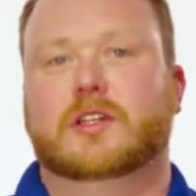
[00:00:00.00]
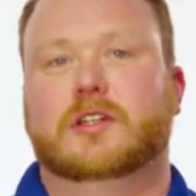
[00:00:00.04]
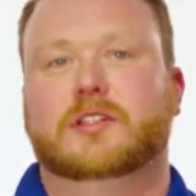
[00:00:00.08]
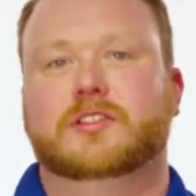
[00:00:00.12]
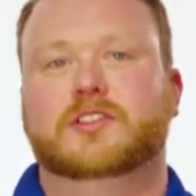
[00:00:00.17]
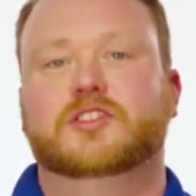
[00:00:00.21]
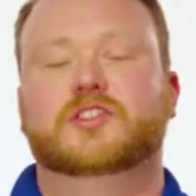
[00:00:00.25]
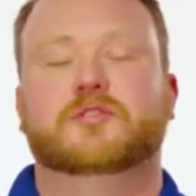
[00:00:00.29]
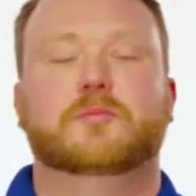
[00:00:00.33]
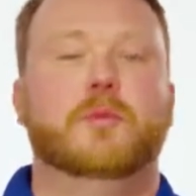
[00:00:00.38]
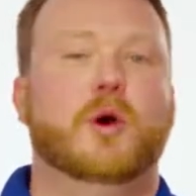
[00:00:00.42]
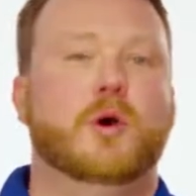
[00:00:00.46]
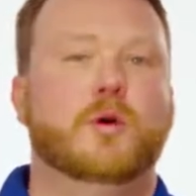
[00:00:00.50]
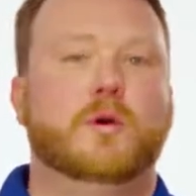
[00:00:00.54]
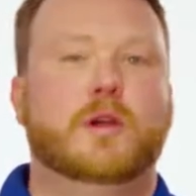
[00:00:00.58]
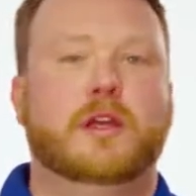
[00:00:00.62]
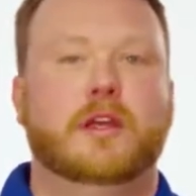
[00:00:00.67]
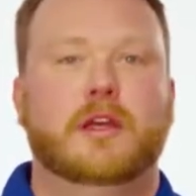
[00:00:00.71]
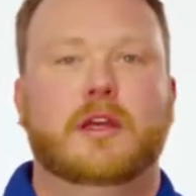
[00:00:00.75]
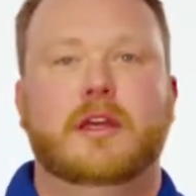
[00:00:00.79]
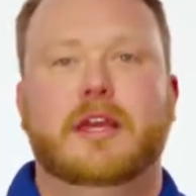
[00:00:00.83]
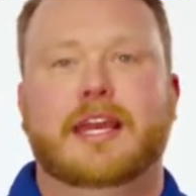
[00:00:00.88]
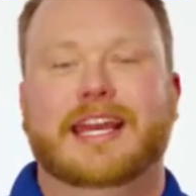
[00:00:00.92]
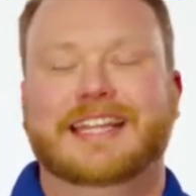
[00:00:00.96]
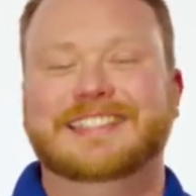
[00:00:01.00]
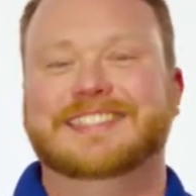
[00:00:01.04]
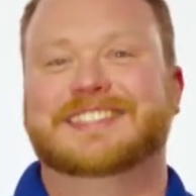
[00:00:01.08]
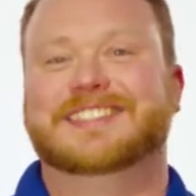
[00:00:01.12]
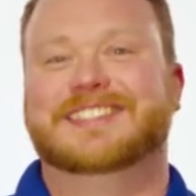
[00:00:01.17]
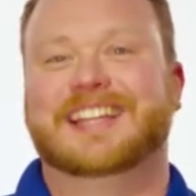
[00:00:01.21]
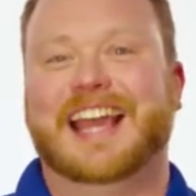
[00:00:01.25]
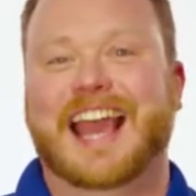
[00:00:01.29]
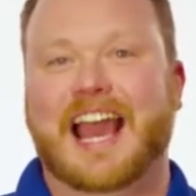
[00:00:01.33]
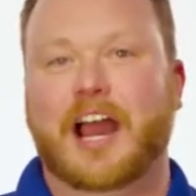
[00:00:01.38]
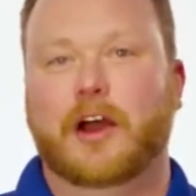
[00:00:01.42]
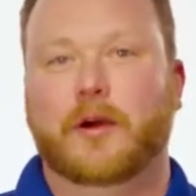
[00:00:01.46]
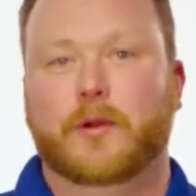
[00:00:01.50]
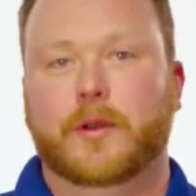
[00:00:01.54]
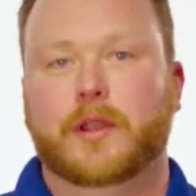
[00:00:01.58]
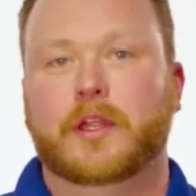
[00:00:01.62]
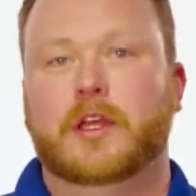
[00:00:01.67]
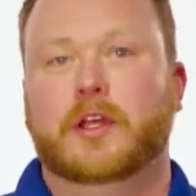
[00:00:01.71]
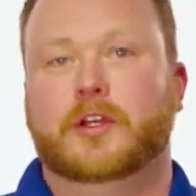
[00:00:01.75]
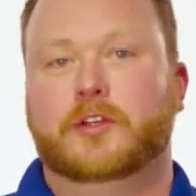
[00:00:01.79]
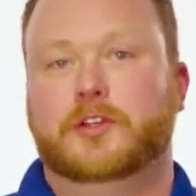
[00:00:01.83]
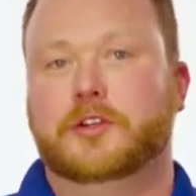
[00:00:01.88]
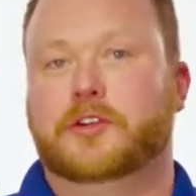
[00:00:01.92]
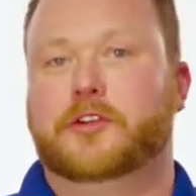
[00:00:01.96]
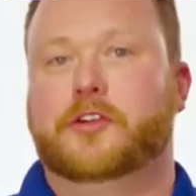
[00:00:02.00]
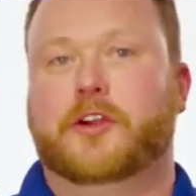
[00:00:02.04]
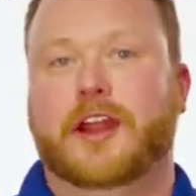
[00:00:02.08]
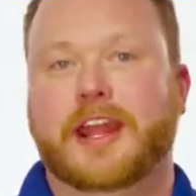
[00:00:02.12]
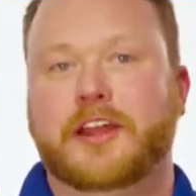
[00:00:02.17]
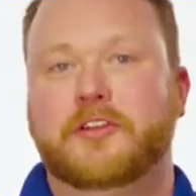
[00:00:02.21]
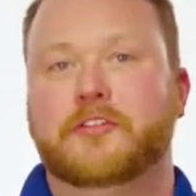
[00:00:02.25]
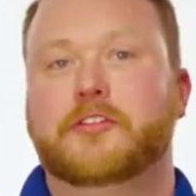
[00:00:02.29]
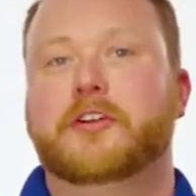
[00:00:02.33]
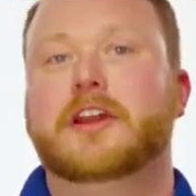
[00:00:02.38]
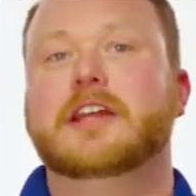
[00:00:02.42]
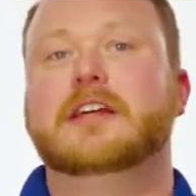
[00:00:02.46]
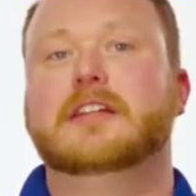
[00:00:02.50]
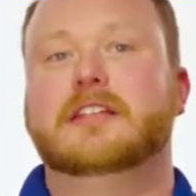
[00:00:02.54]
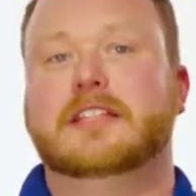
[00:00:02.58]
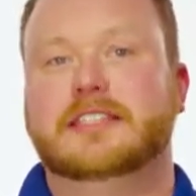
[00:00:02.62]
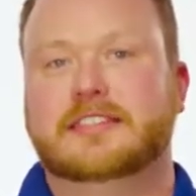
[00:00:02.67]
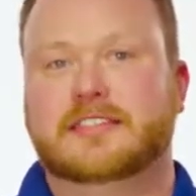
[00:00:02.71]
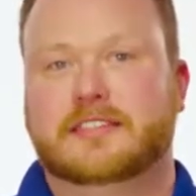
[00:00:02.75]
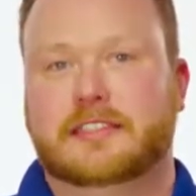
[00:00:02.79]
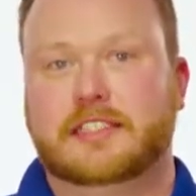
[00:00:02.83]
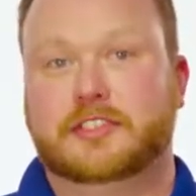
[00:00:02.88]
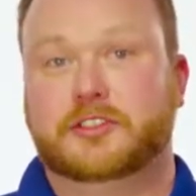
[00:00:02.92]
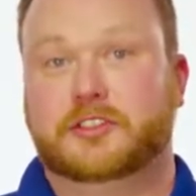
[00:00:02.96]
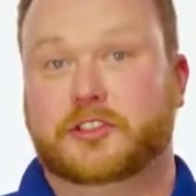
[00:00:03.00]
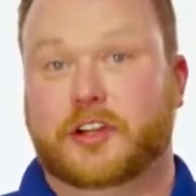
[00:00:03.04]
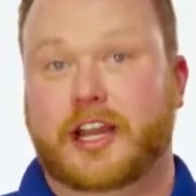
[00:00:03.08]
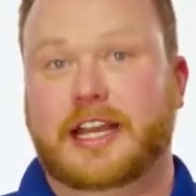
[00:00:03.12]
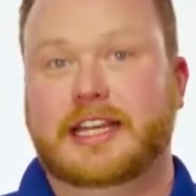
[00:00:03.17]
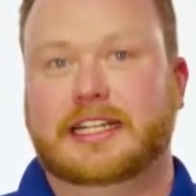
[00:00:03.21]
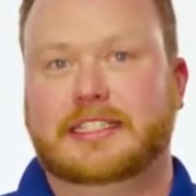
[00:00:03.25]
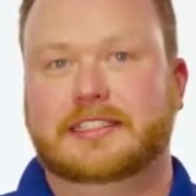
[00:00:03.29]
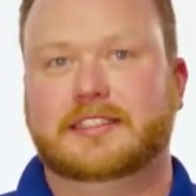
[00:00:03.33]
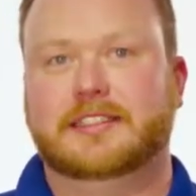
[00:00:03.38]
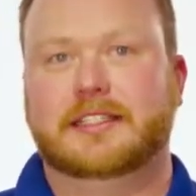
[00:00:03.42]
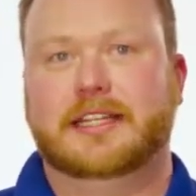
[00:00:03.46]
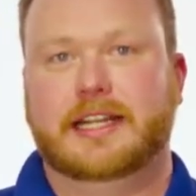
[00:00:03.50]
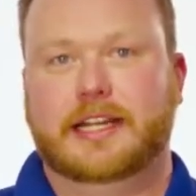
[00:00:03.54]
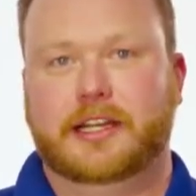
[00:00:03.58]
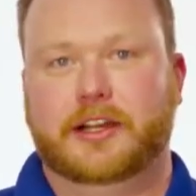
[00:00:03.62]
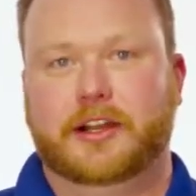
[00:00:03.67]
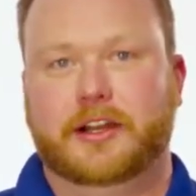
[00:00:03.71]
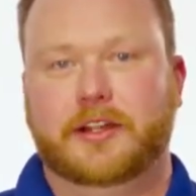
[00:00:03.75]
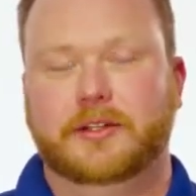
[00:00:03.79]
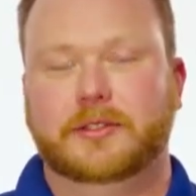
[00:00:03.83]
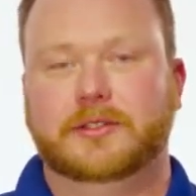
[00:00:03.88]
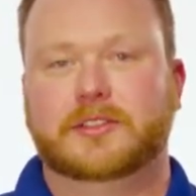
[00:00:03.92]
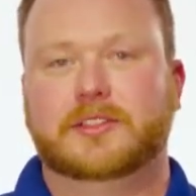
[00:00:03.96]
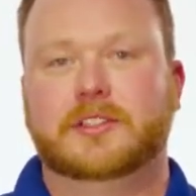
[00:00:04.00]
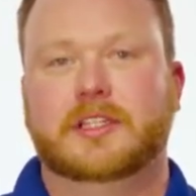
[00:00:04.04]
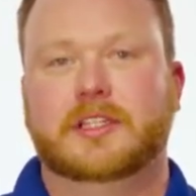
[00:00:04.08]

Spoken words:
smoke, and sound to create realistic training scenarios.